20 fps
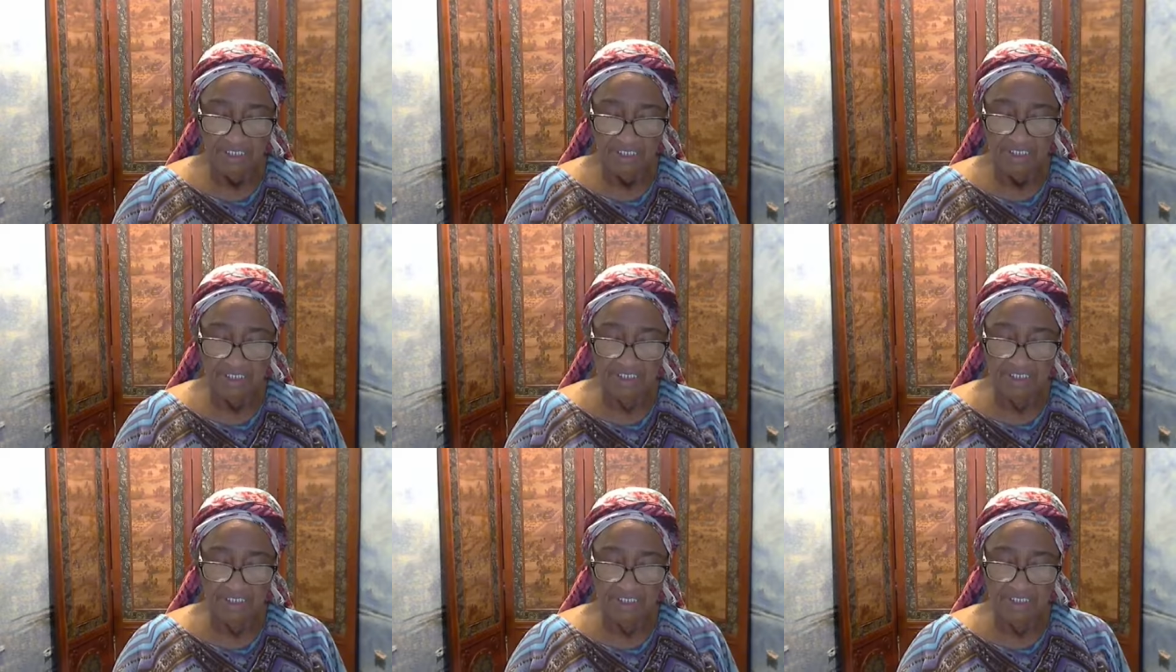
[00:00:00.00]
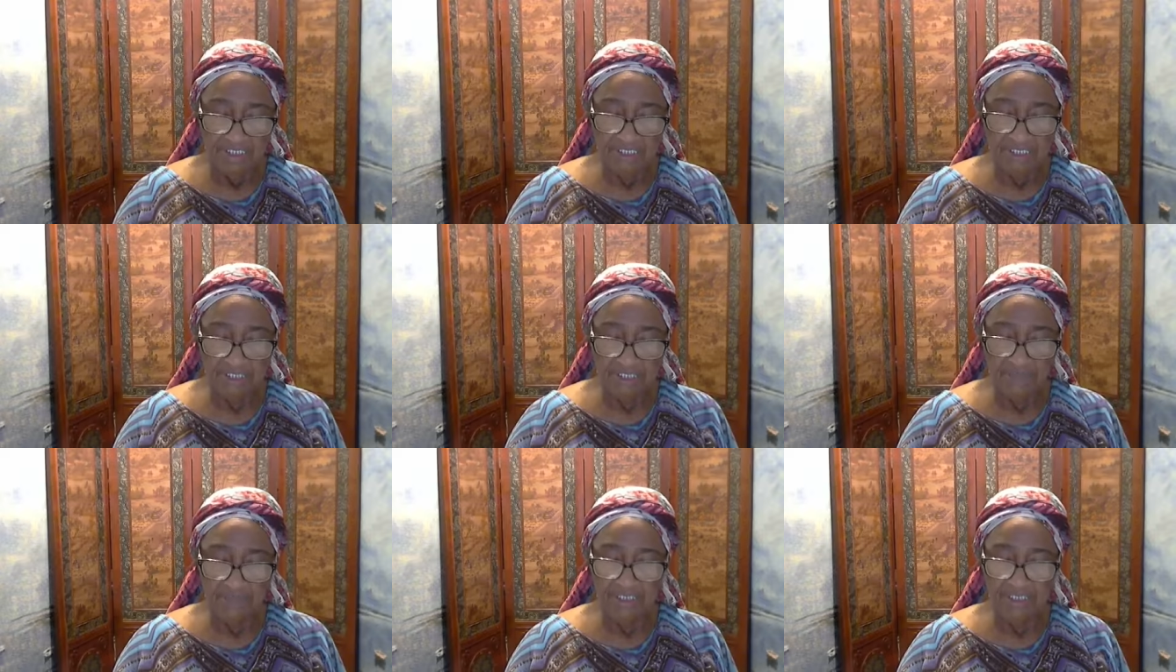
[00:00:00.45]
the
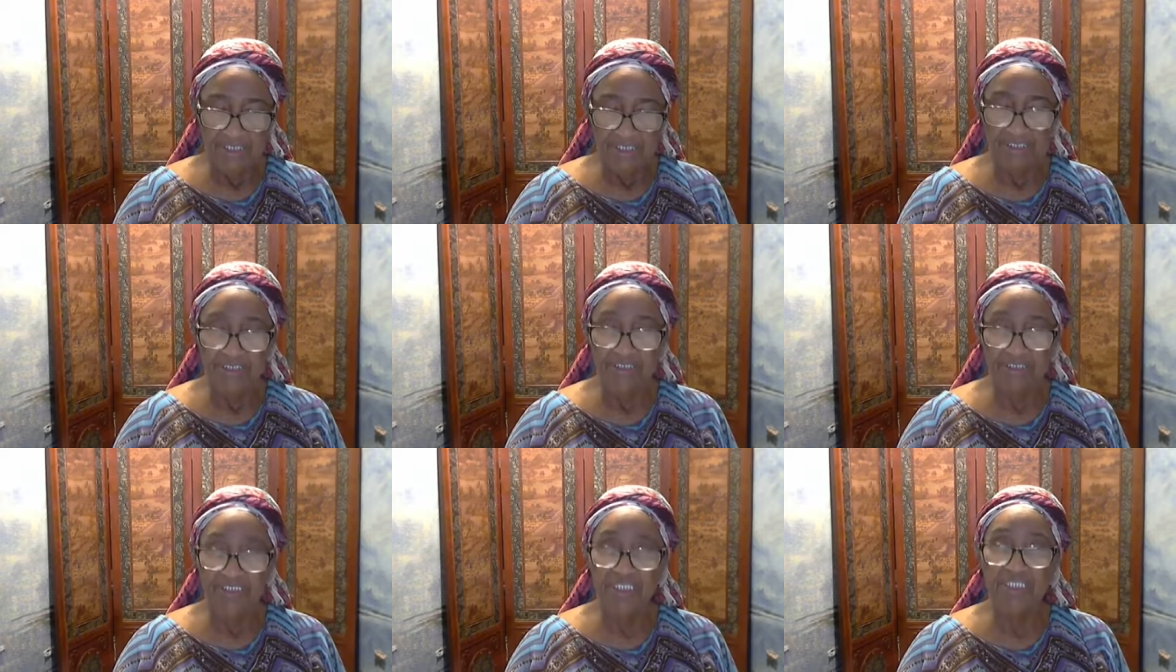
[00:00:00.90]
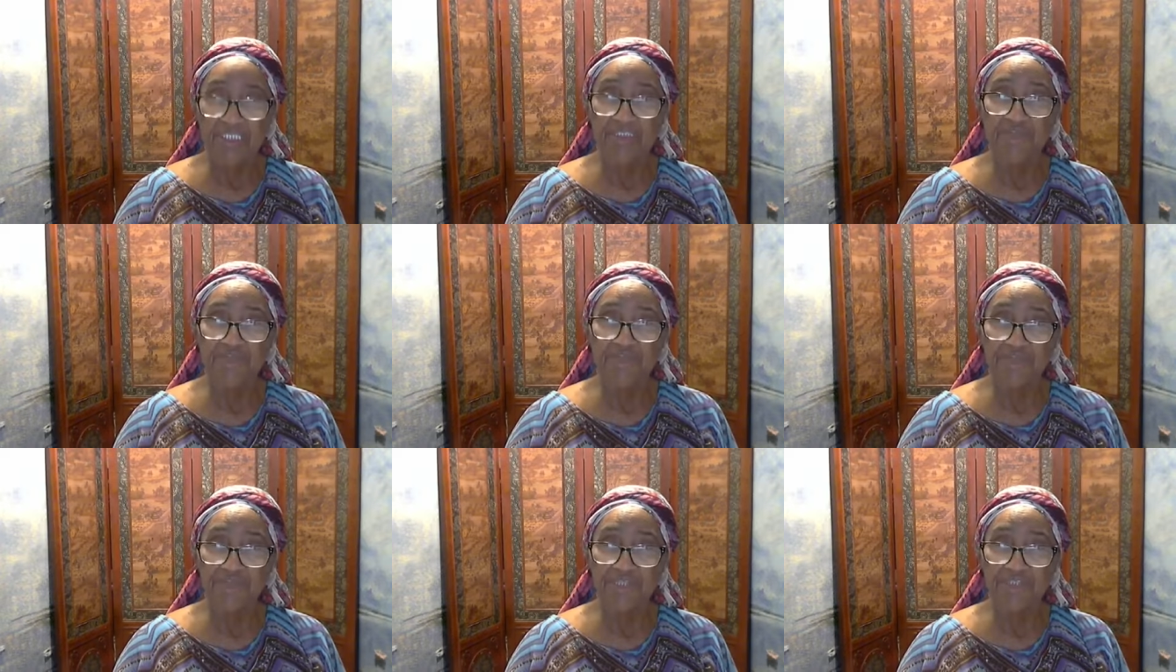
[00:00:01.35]
centurion sent
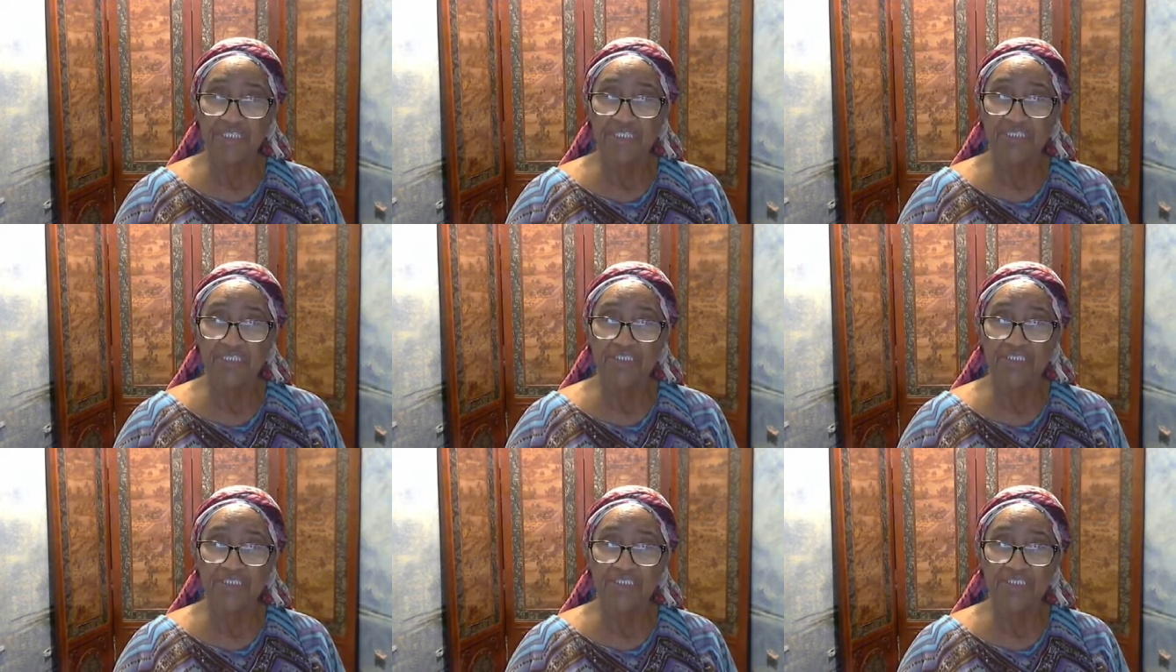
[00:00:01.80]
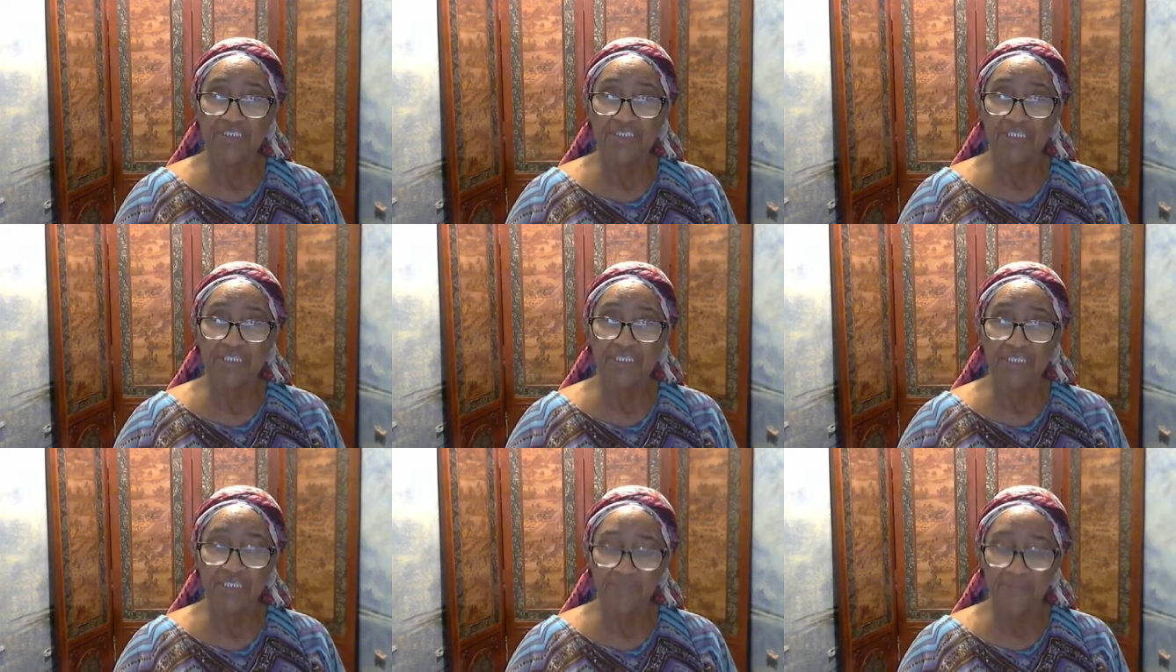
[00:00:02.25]
friends to
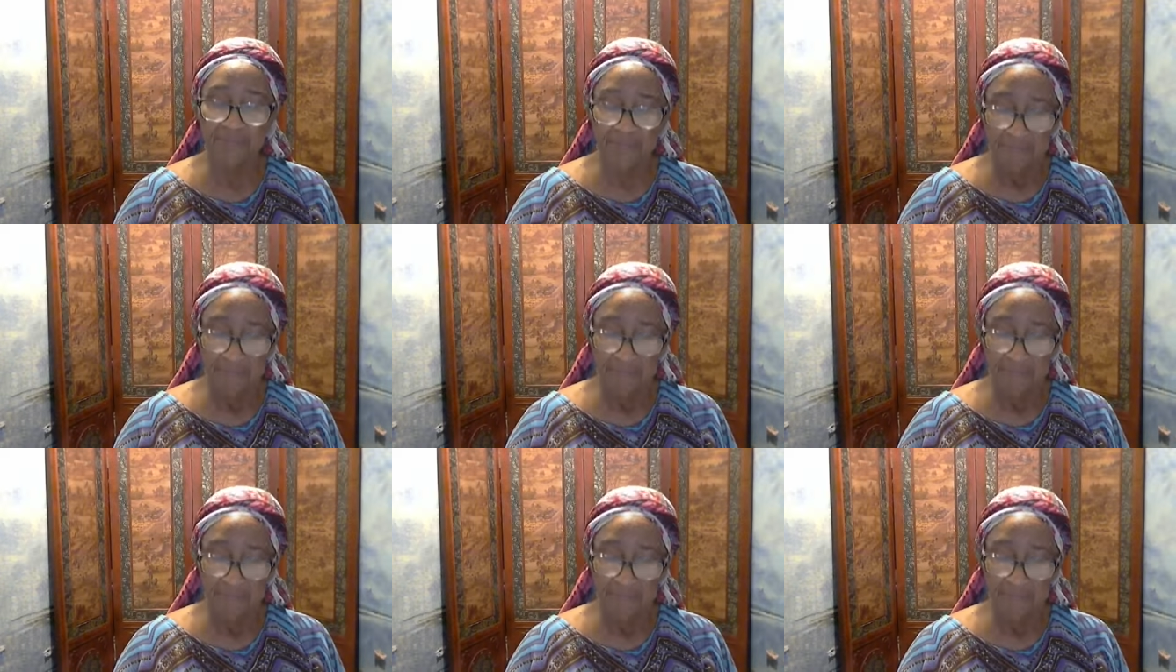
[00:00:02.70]
him,